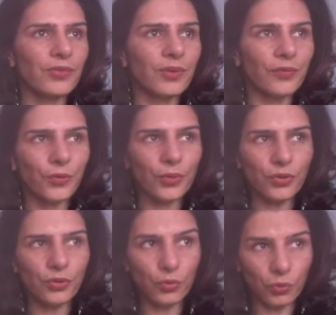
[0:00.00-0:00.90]
So if you're
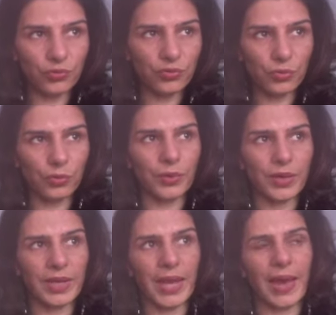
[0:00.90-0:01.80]
used to
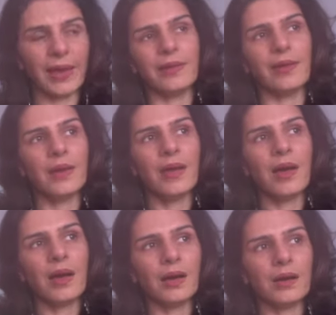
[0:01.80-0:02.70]
looking
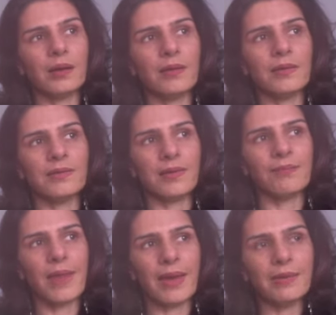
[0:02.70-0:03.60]
at, say,
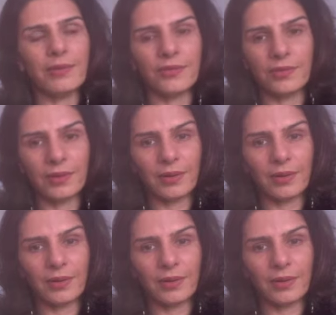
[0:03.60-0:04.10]
marriage